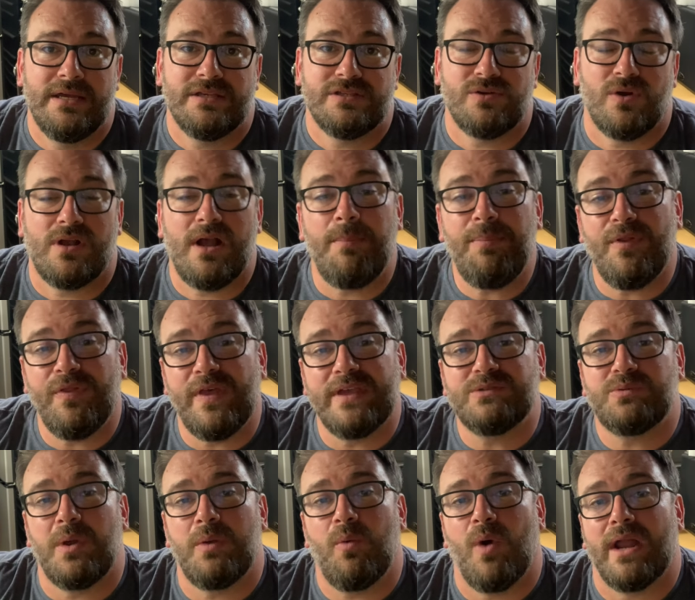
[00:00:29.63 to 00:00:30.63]
So a couple
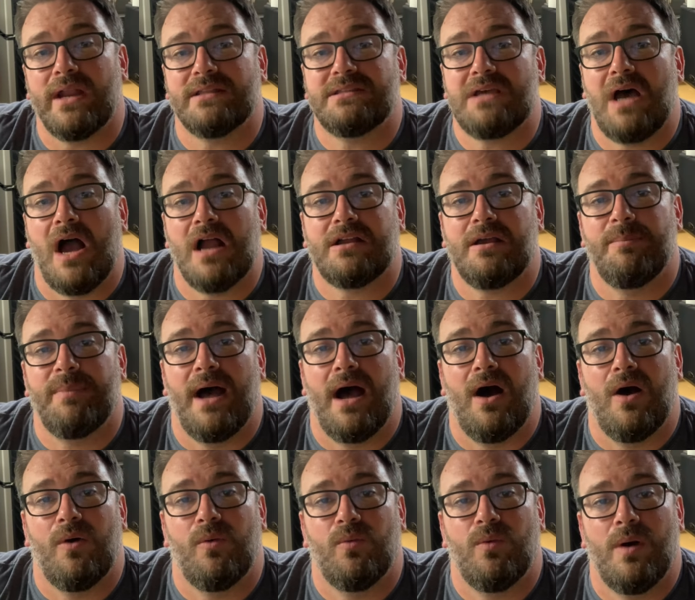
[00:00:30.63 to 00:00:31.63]
things we want to talk
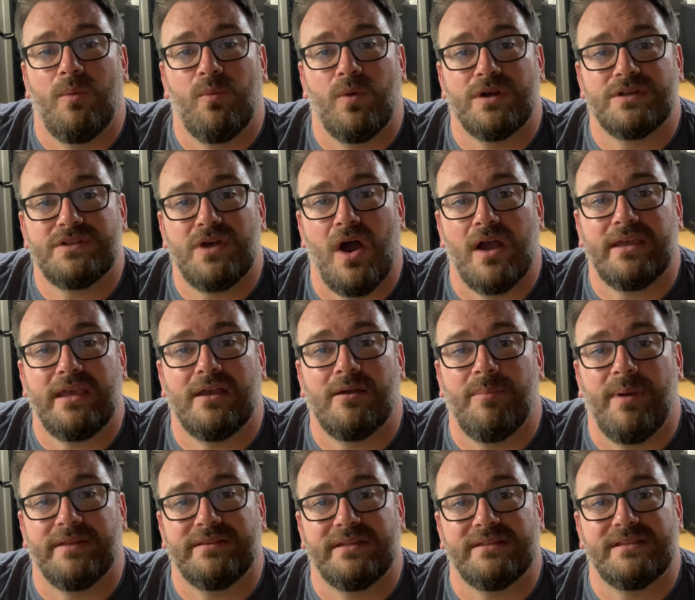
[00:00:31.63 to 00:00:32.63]
about when we're talking
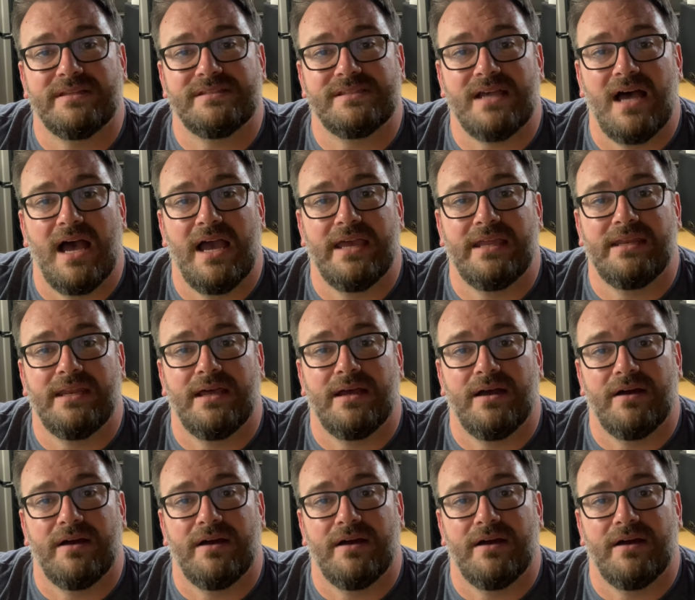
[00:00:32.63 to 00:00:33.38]
about the design